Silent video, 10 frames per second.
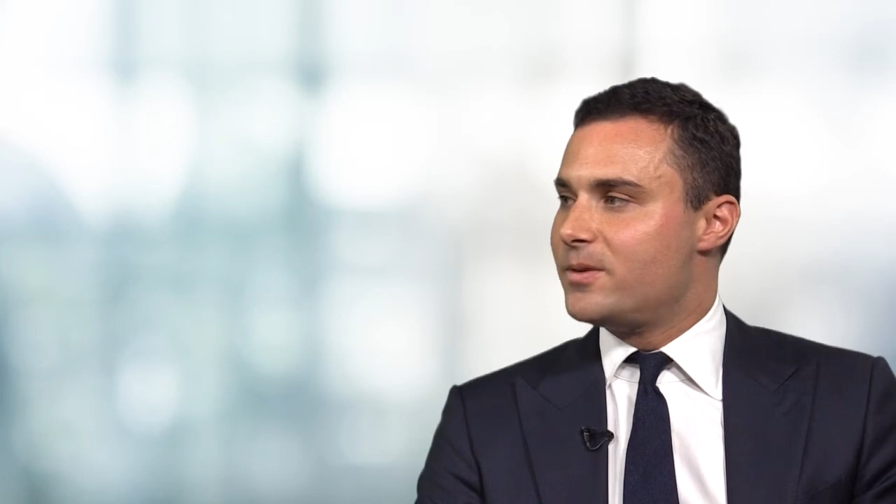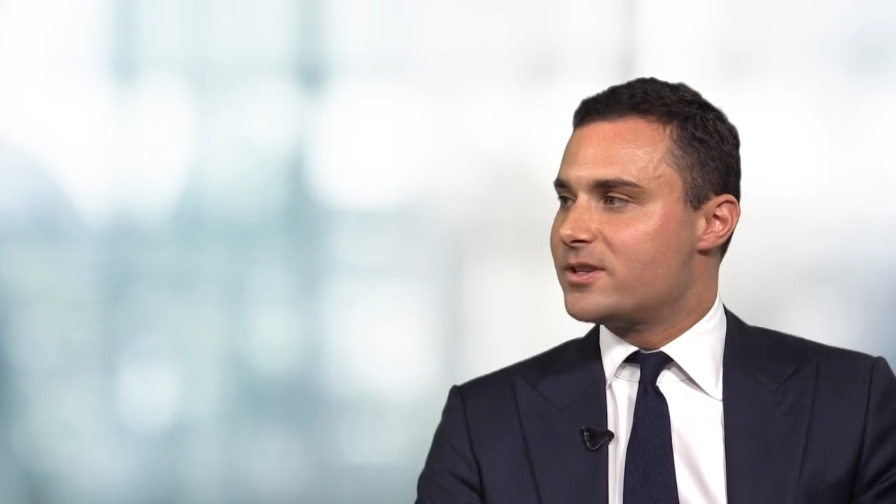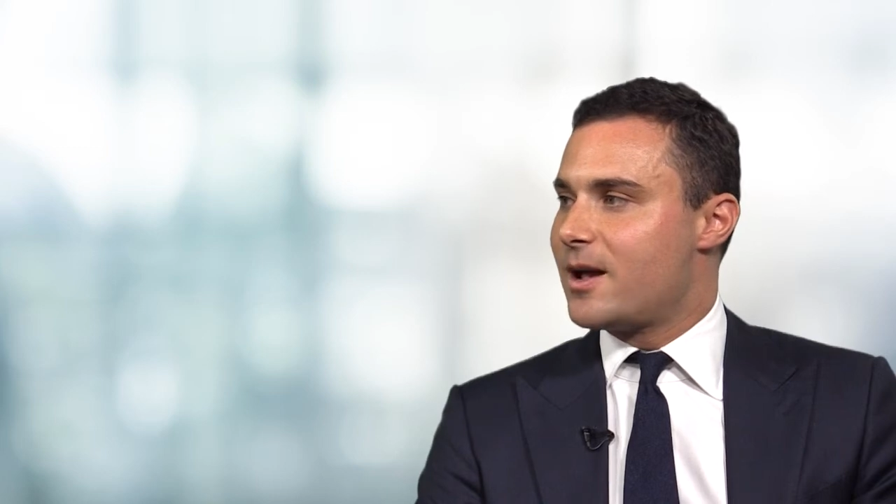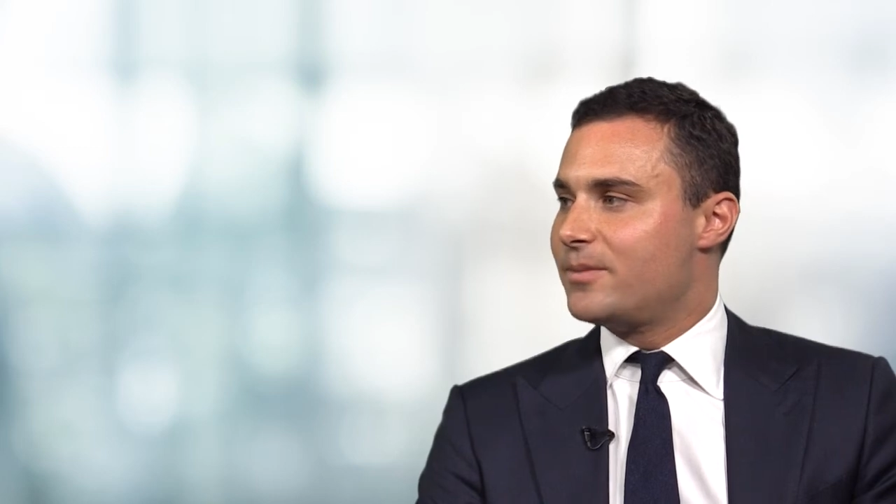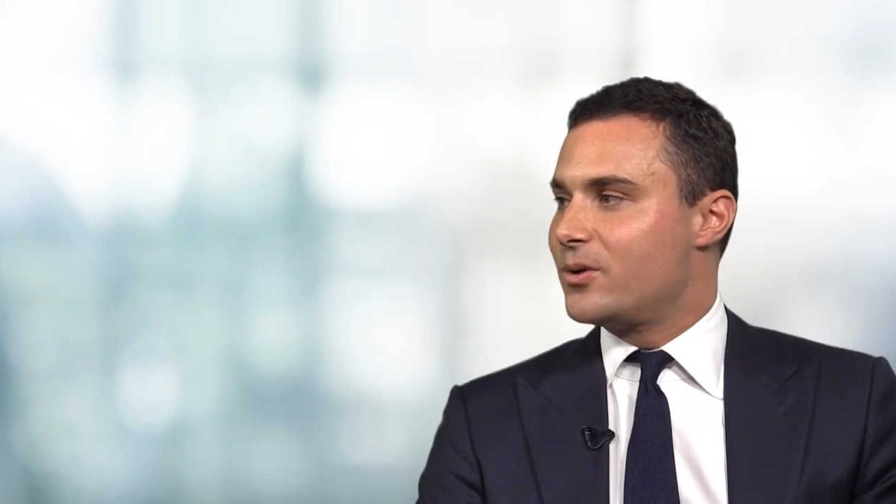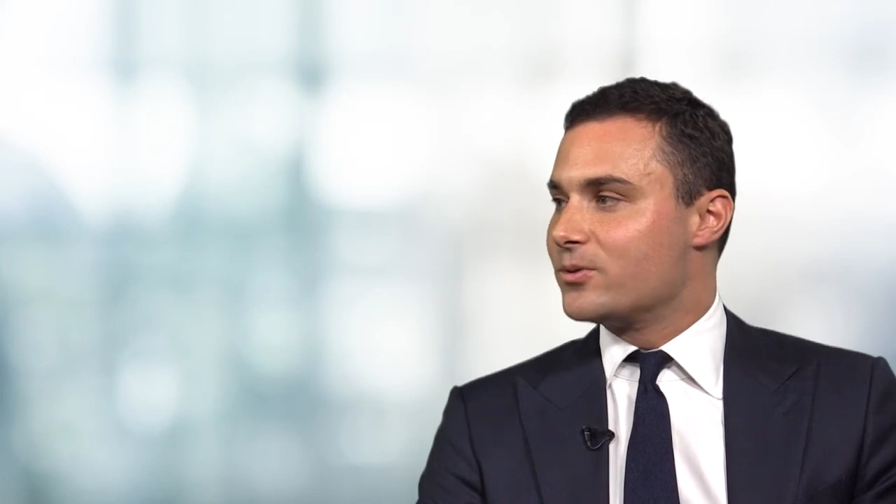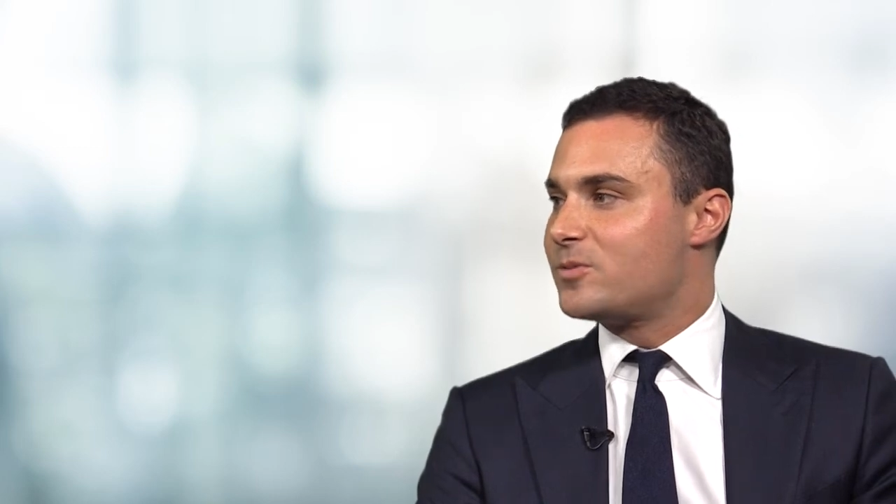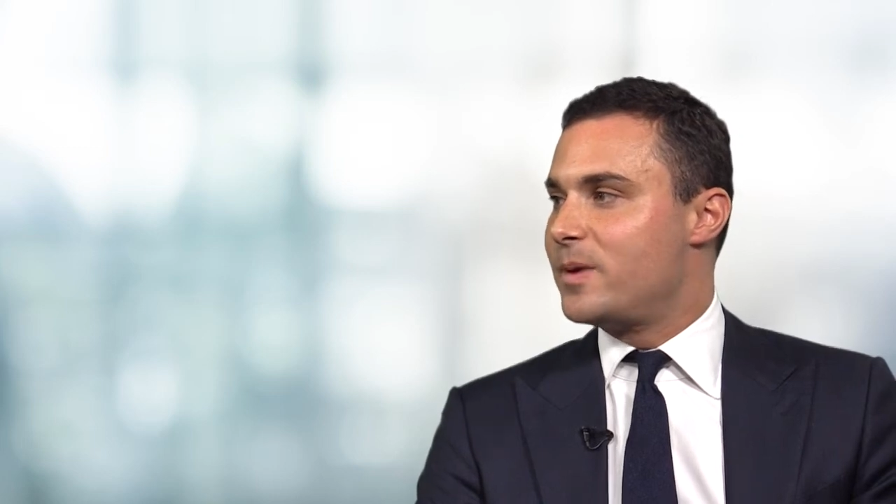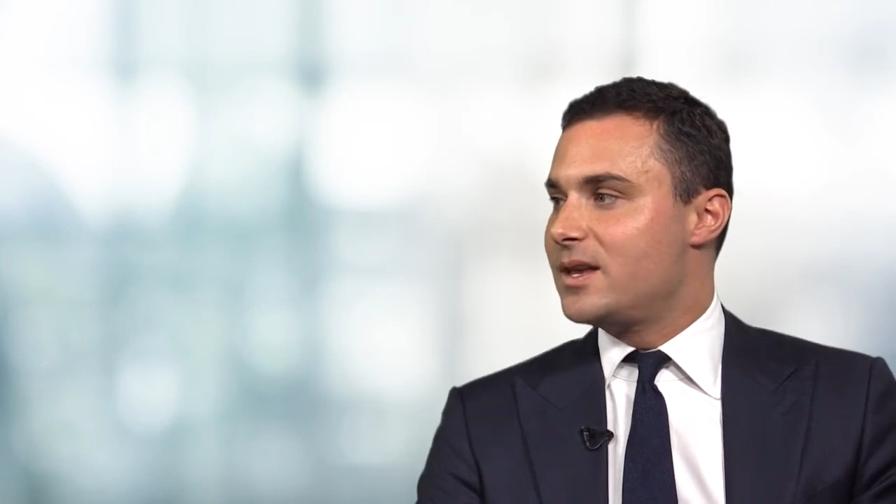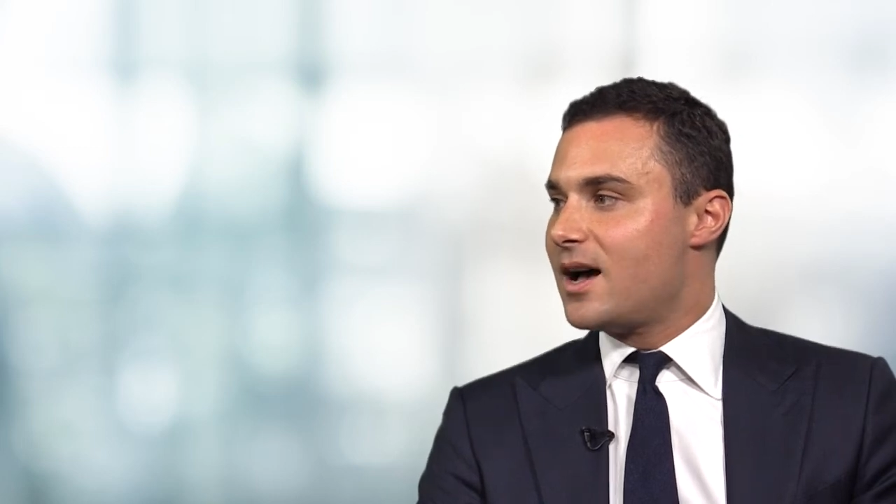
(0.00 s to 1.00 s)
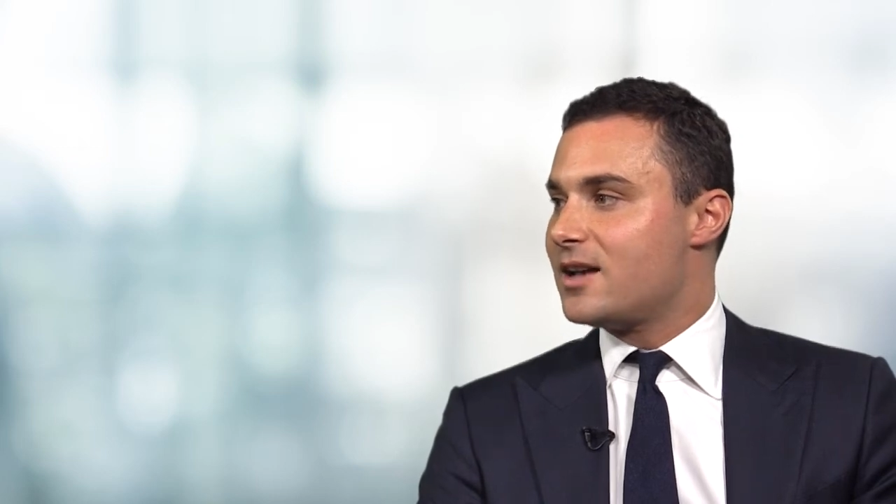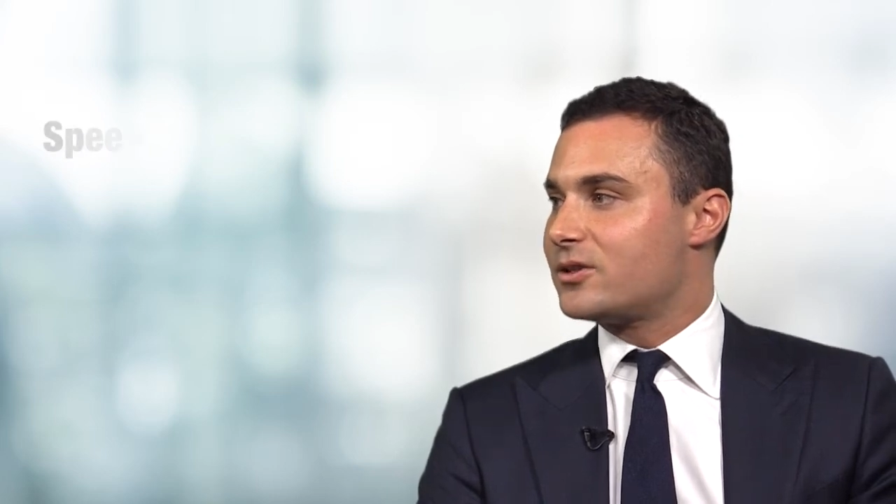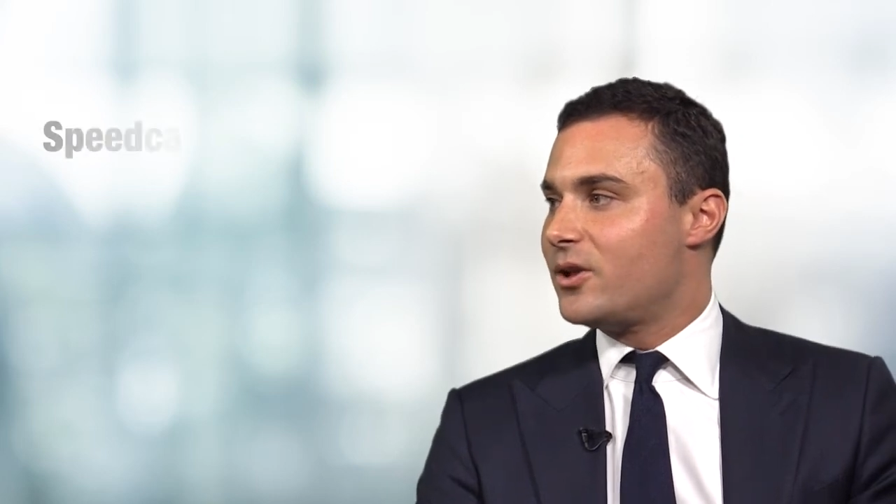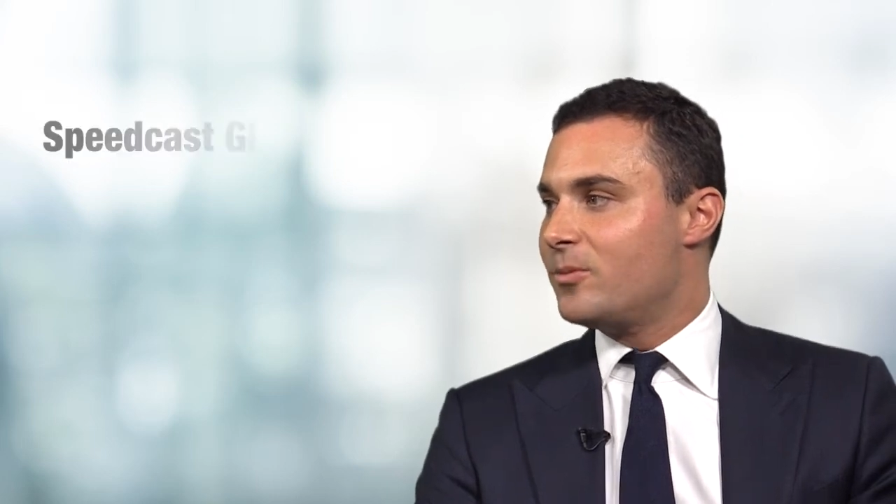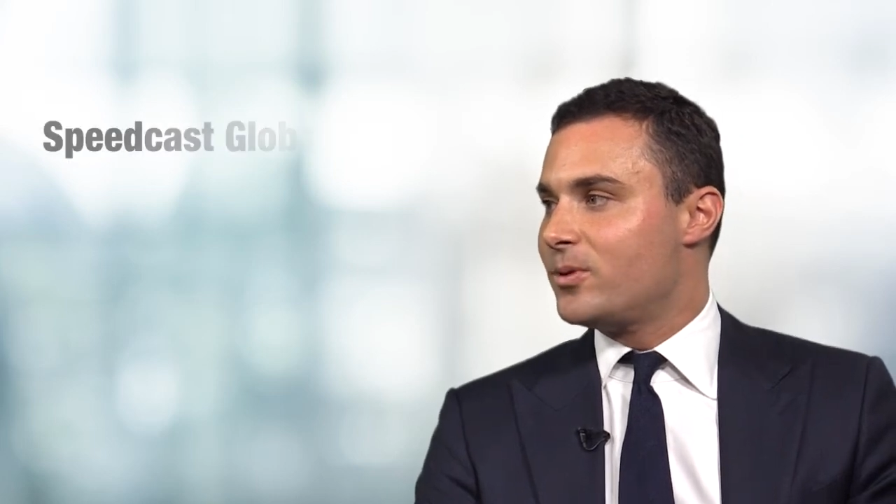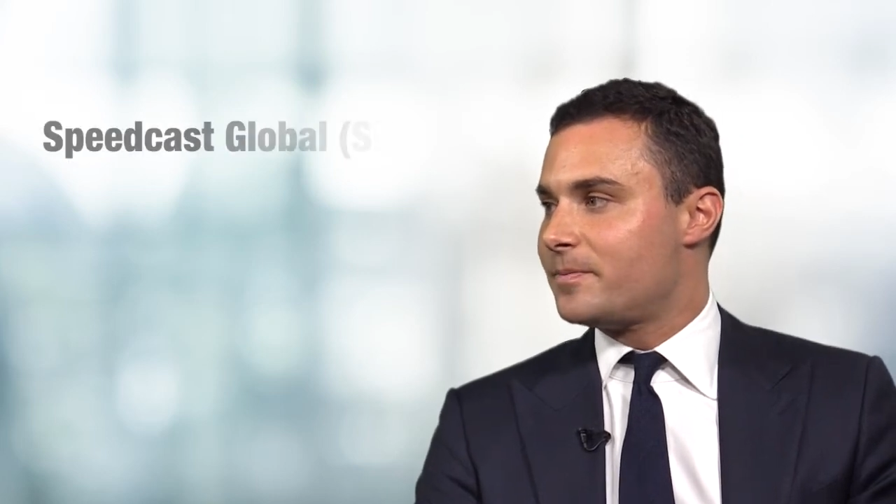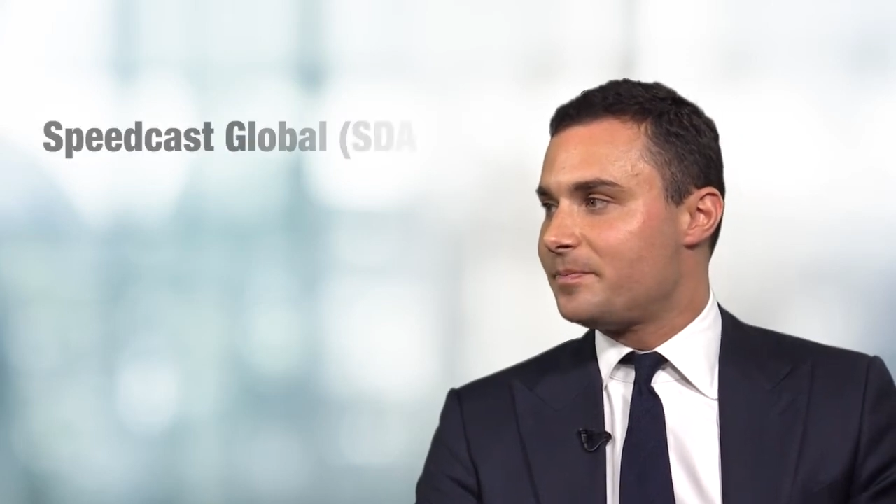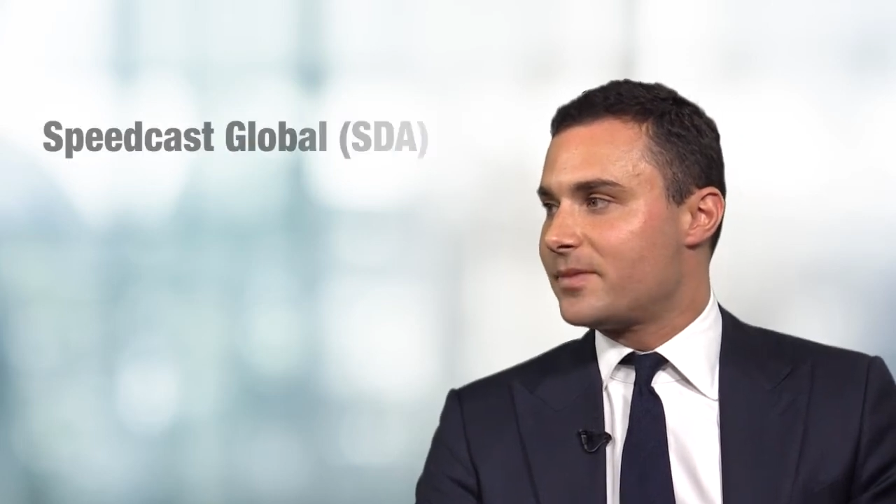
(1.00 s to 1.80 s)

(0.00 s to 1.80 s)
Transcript: is a company called Speedcast Global.